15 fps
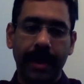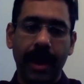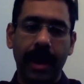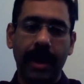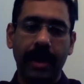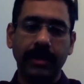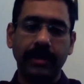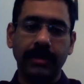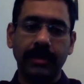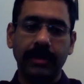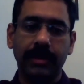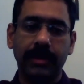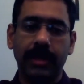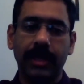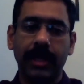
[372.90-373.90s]

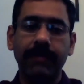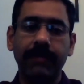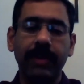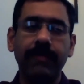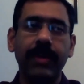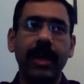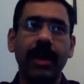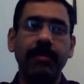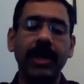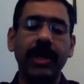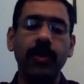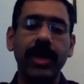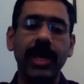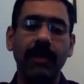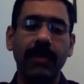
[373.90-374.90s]
And even we have been
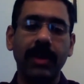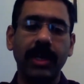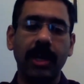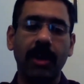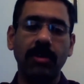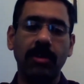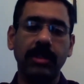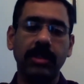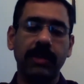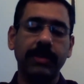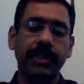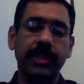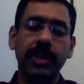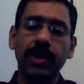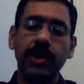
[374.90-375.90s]
doing our town halls, our
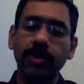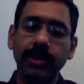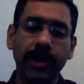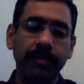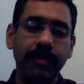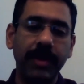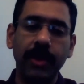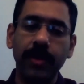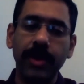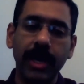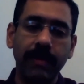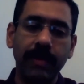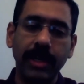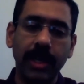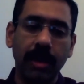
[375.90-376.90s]
CEOs have been doing
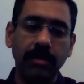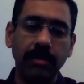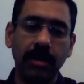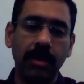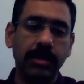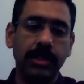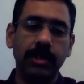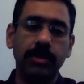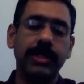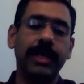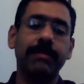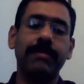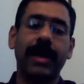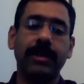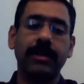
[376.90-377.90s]
our town halls
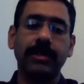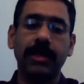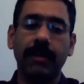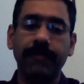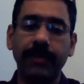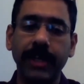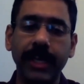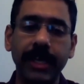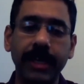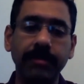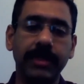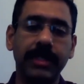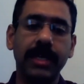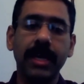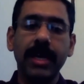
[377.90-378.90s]
using Microsoft
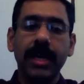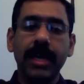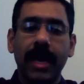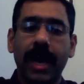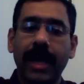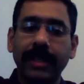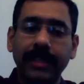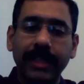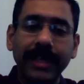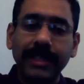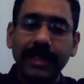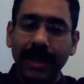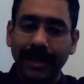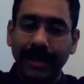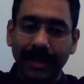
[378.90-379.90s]
Teams and
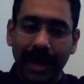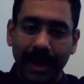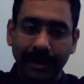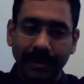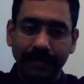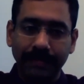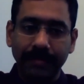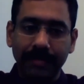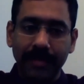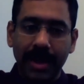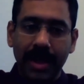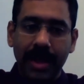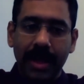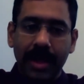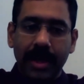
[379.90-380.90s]
things like that.
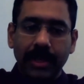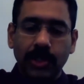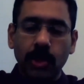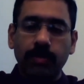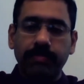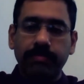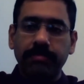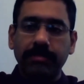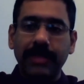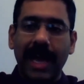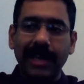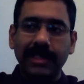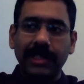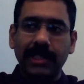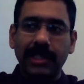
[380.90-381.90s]
So
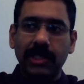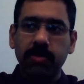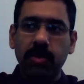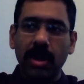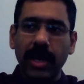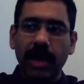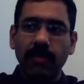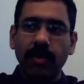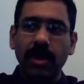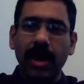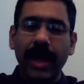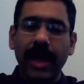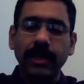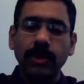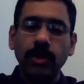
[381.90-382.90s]
that's what I would
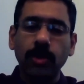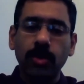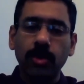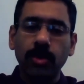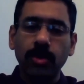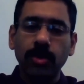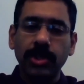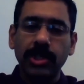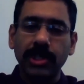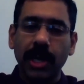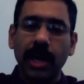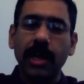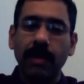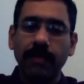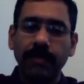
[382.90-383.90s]
like to
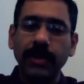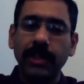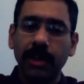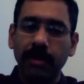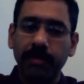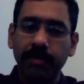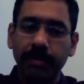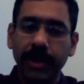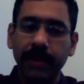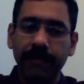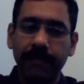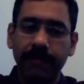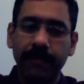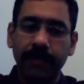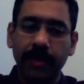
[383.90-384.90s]
start off with a
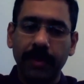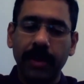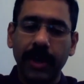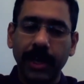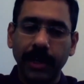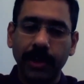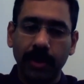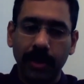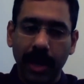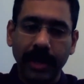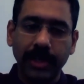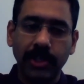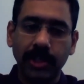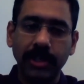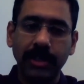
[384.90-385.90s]
brief
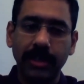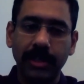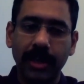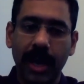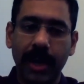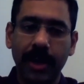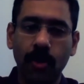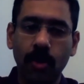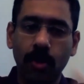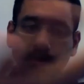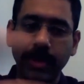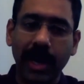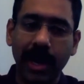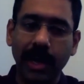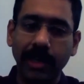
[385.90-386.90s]
introduction. I
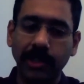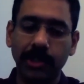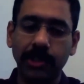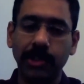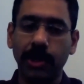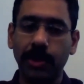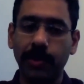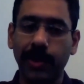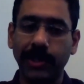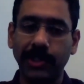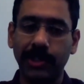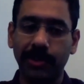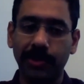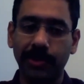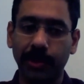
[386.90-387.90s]
hope that answers your
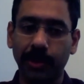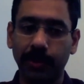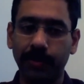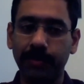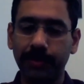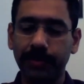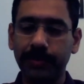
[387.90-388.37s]
question, Ritu.